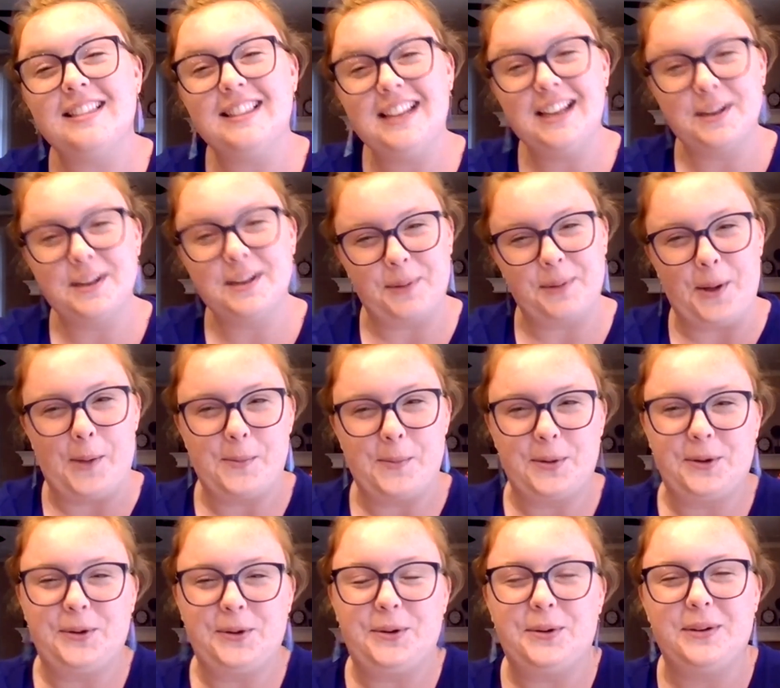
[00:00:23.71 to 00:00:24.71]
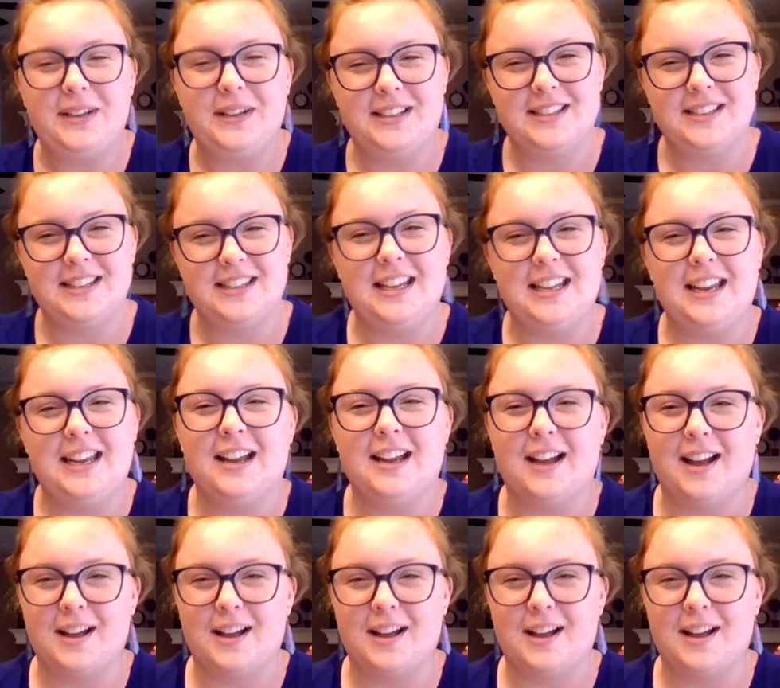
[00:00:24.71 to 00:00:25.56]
Leah Palmer, who is the